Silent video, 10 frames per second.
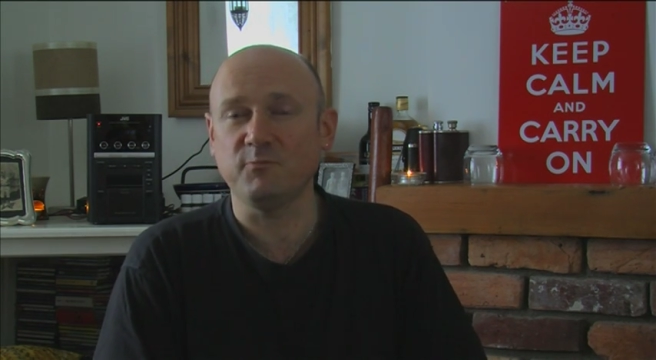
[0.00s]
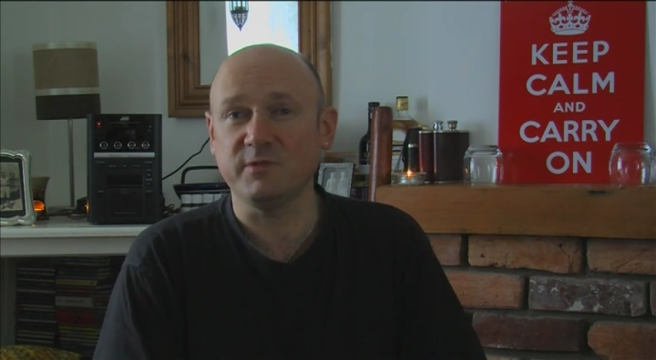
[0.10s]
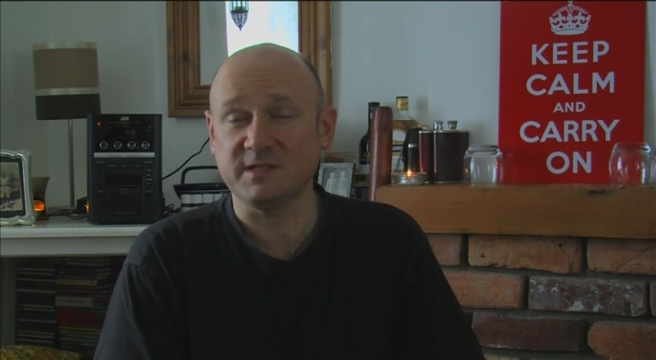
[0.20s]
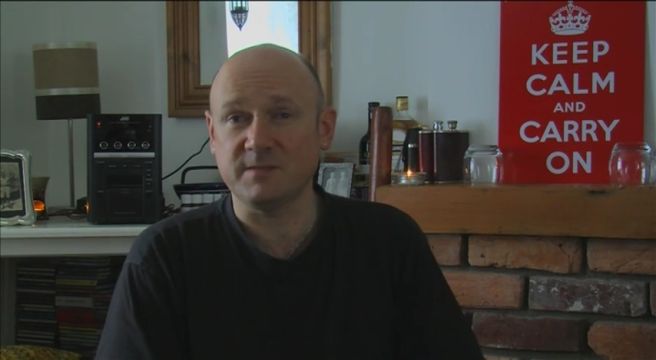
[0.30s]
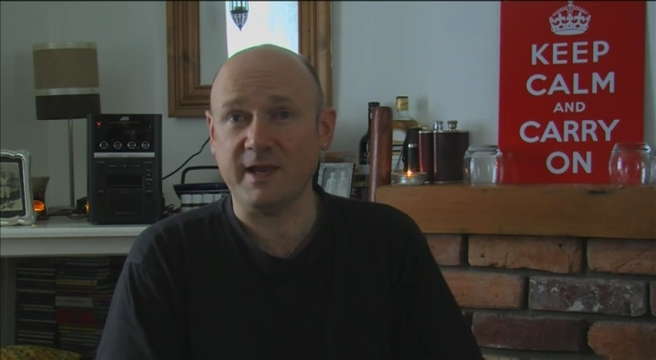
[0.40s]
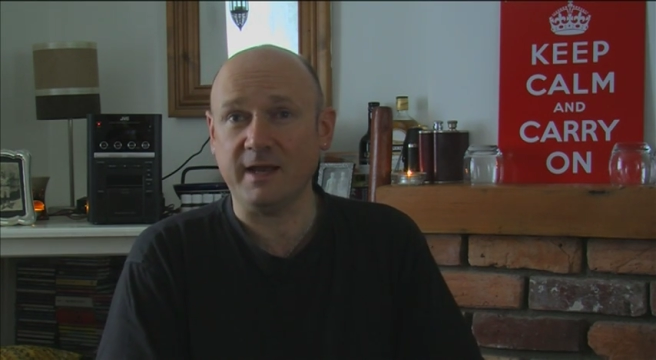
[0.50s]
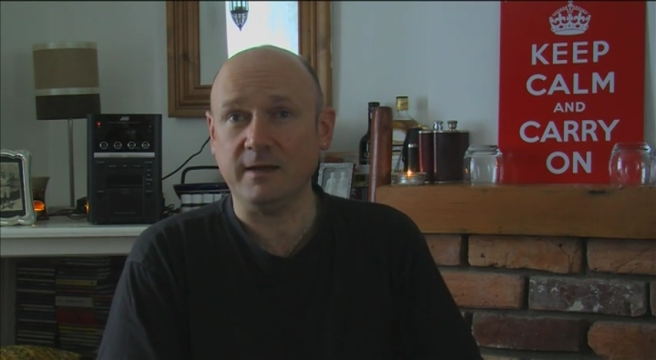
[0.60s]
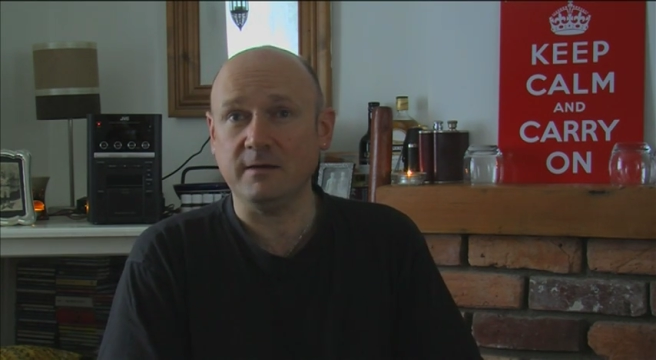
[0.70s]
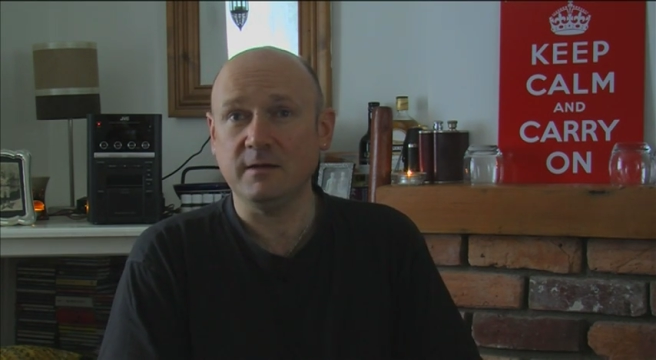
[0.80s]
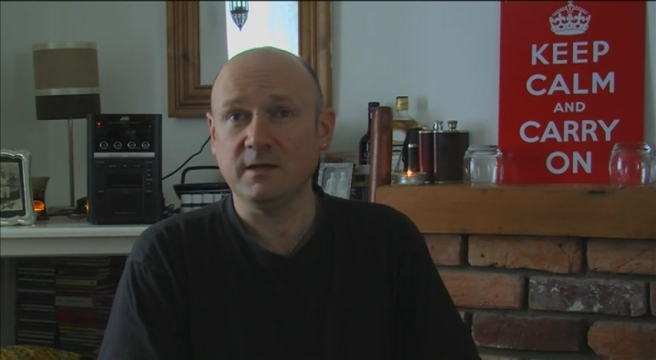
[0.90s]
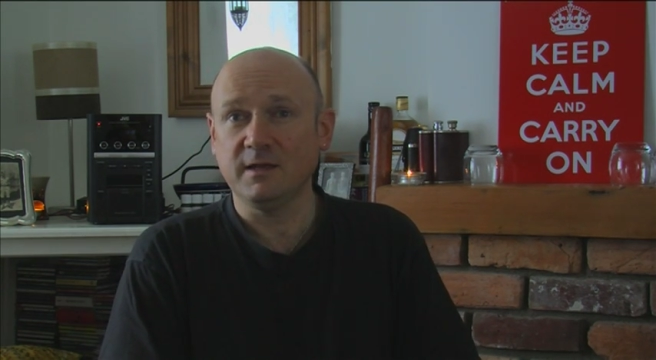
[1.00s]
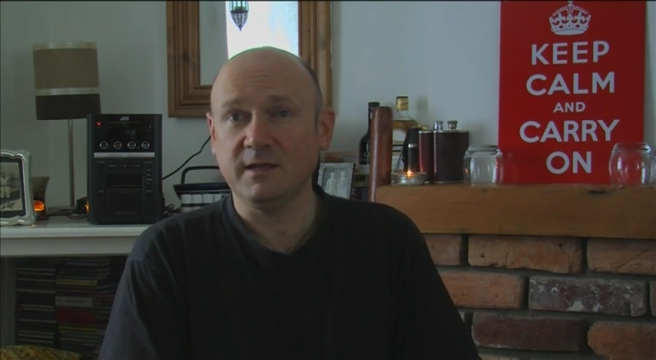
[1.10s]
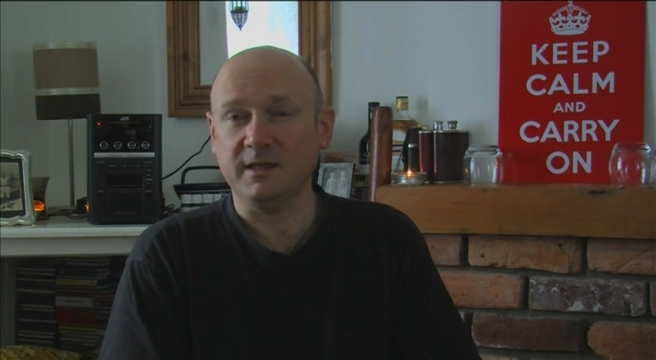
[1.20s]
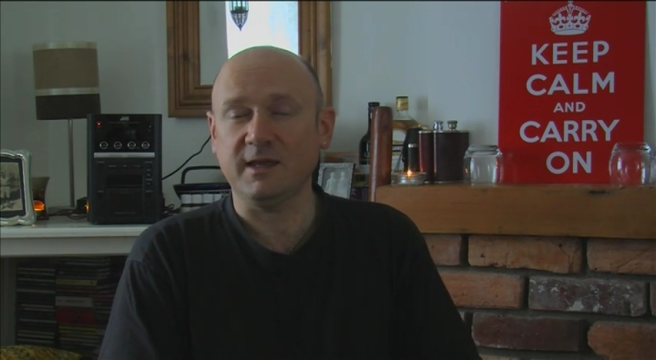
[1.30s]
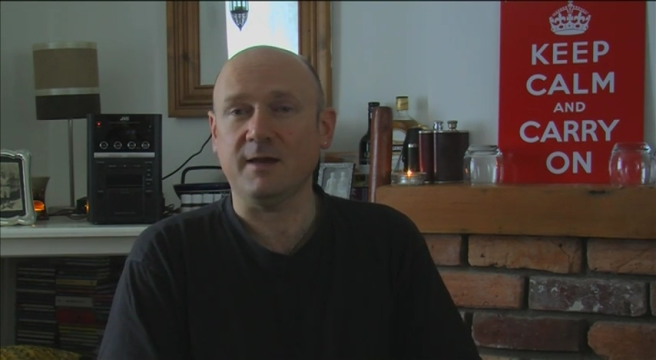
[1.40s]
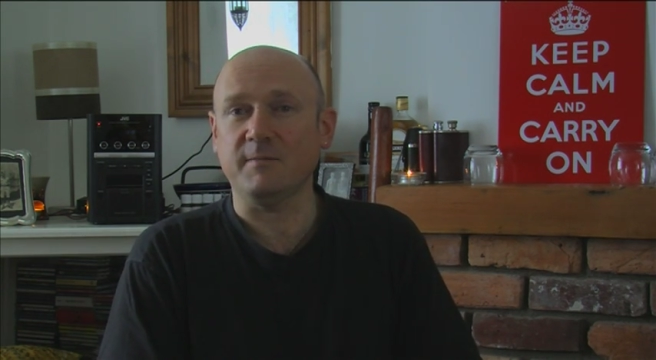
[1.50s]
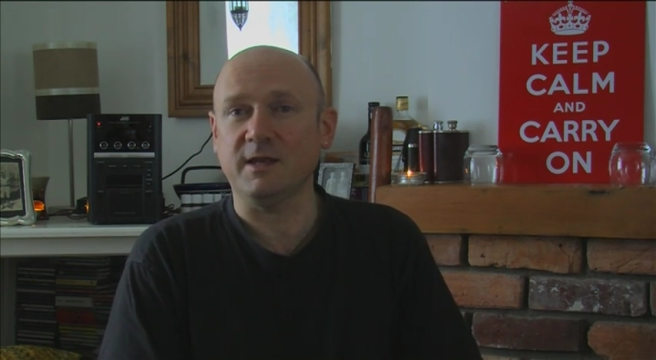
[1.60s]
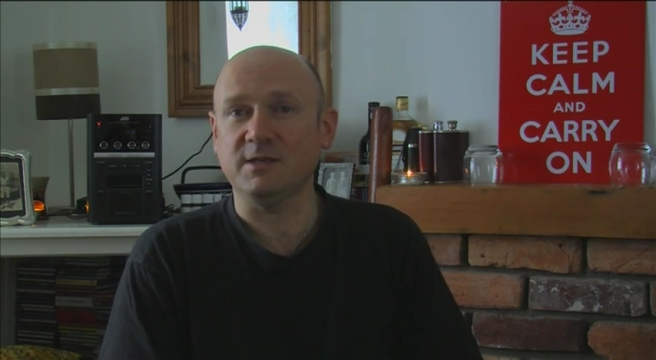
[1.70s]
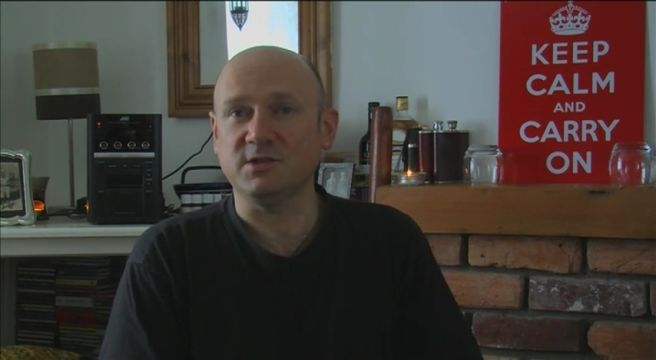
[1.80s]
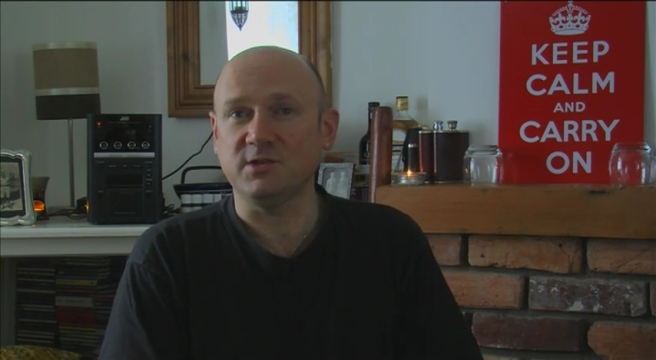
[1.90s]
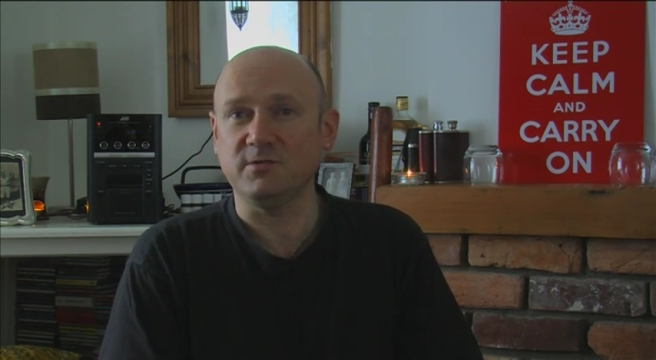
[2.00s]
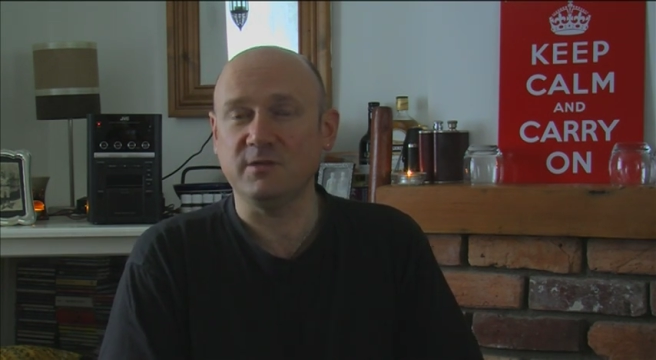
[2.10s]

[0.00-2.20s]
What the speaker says: with the Tibetan in Kathmandu